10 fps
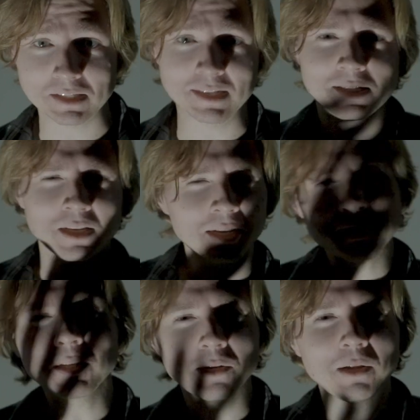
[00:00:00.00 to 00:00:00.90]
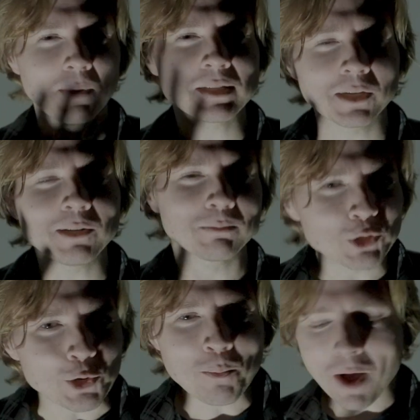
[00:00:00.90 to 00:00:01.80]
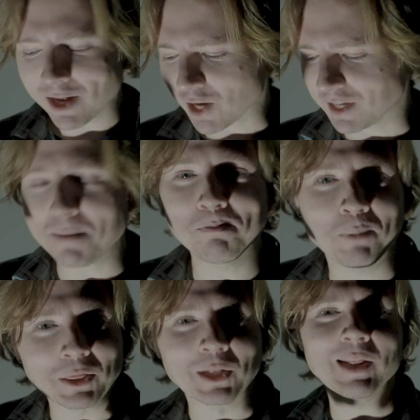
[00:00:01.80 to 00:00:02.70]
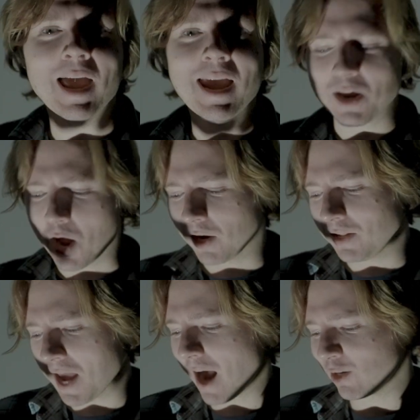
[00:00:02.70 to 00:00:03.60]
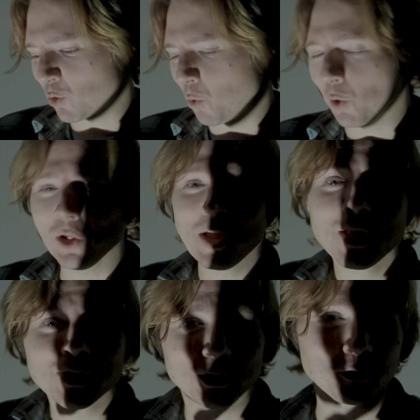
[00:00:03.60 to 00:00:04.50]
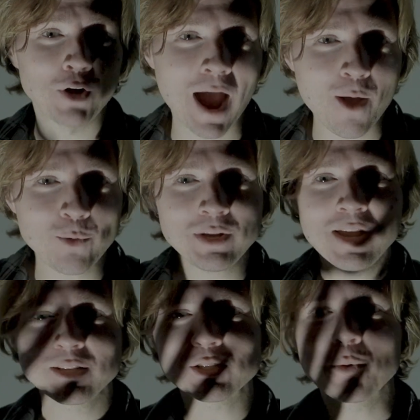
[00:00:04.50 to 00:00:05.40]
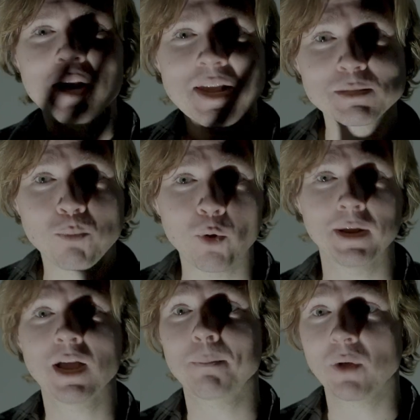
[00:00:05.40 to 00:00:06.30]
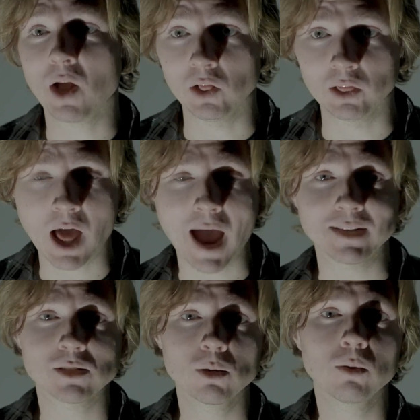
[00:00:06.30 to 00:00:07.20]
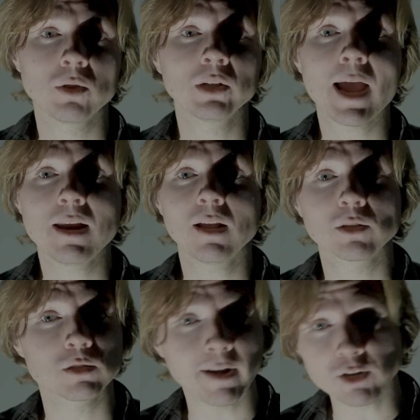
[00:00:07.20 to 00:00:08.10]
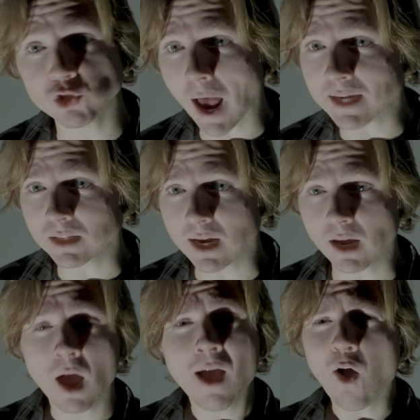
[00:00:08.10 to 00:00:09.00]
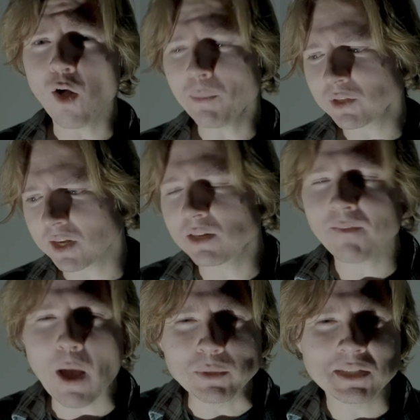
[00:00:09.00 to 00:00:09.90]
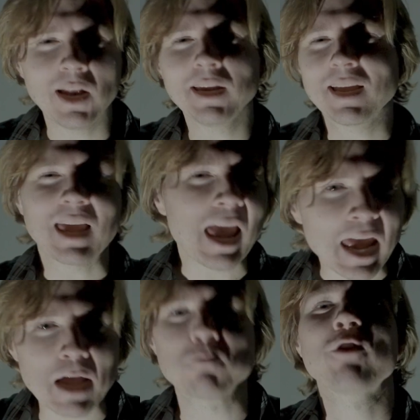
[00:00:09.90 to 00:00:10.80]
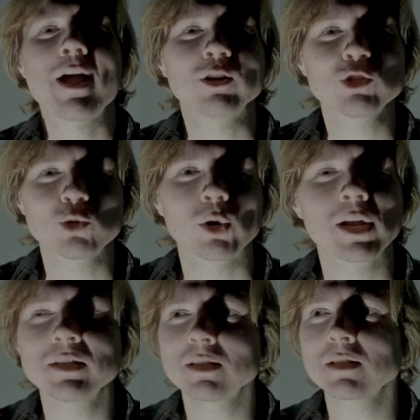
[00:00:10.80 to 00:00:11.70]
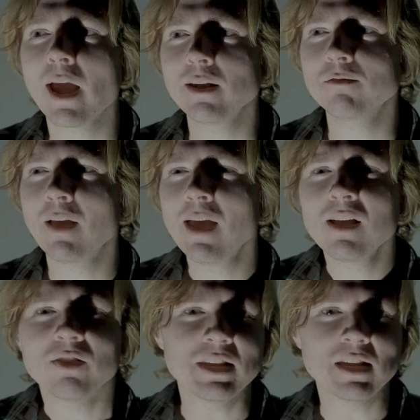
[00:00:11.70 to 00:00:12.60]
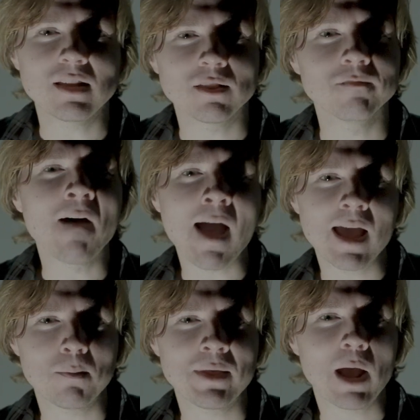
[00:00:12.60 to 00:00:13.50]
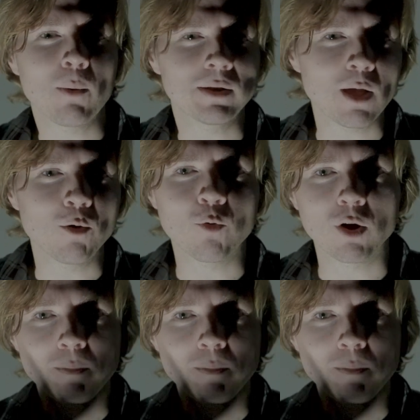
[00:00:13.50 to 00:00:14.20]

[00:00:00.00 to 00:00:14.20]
It's a little too much. I did put the light on the actual ground, so it is pointing up a lot. So the lighting, it looks very drastic, almost as if I was telling a campfire story. This is kind of the vibe that I would go for.